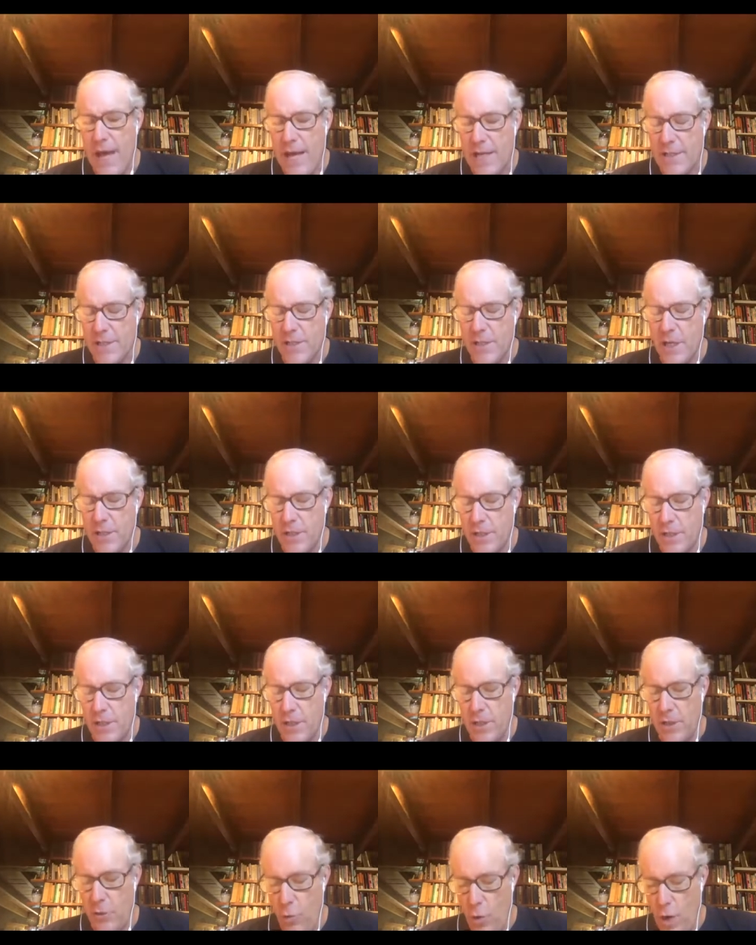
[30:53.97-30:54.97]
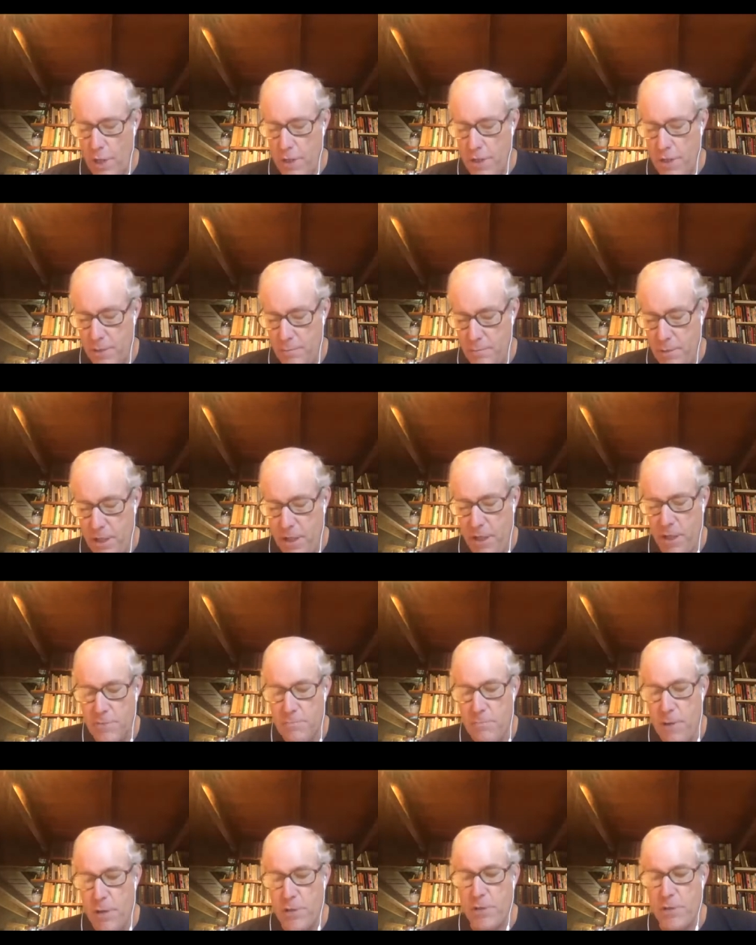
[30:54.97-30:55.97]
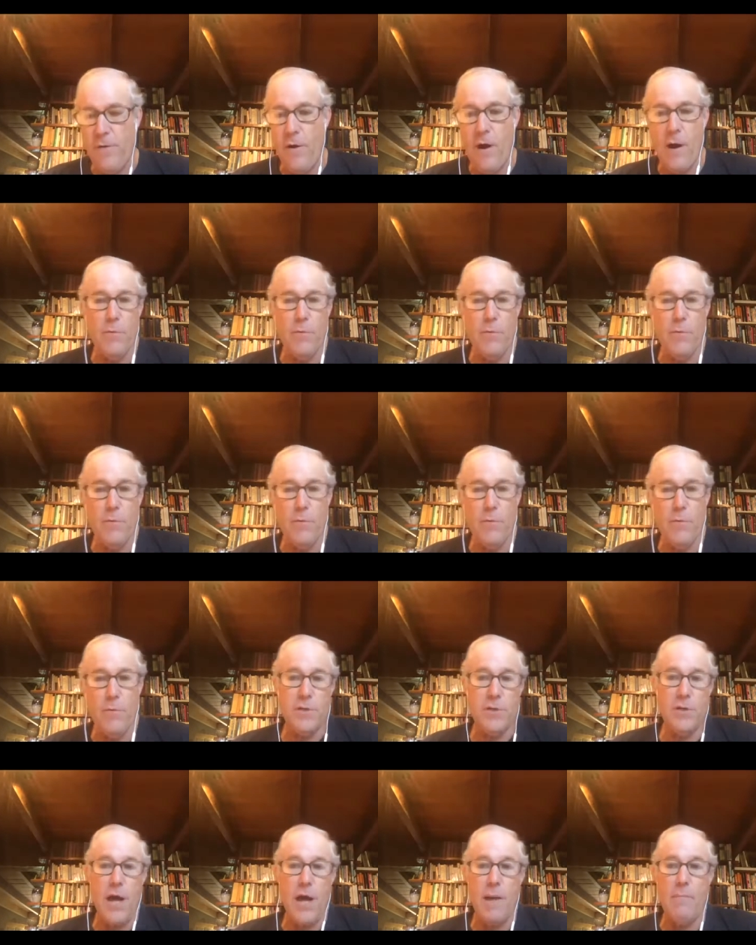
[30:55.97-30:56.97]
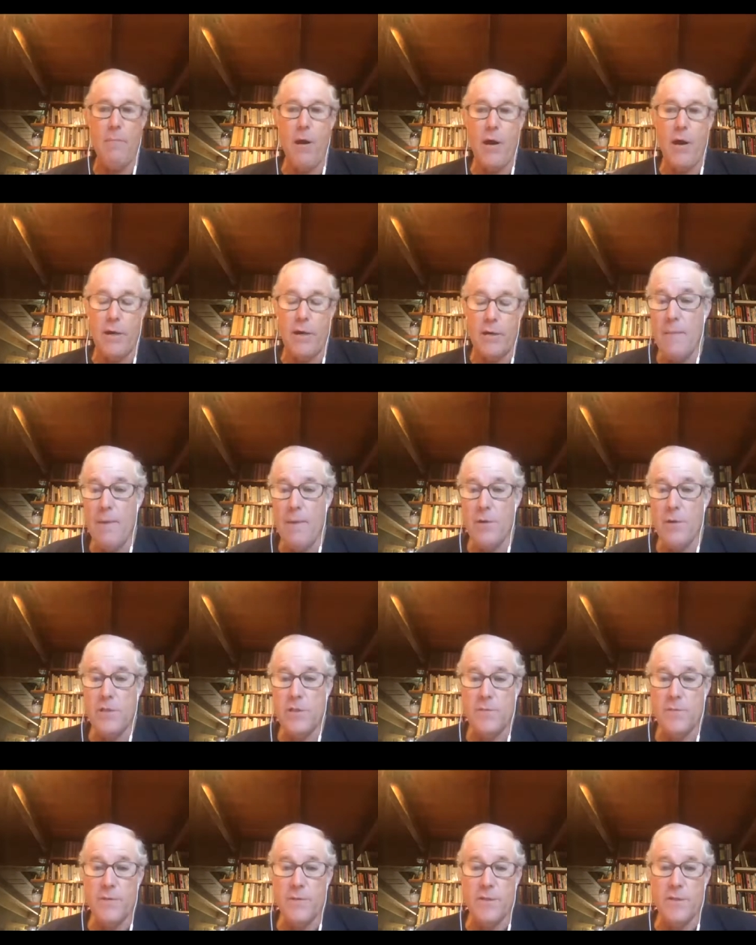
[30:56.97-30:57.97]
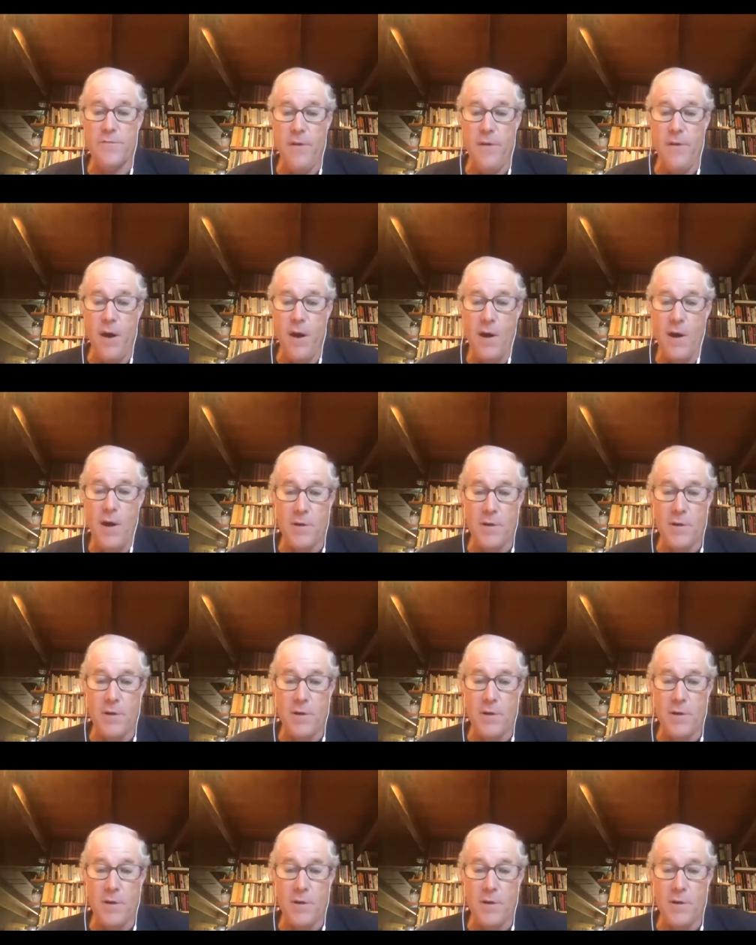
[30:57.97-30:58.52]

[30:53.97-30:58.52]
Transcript: that's such a good question because most farmers are not marketers uh, most of us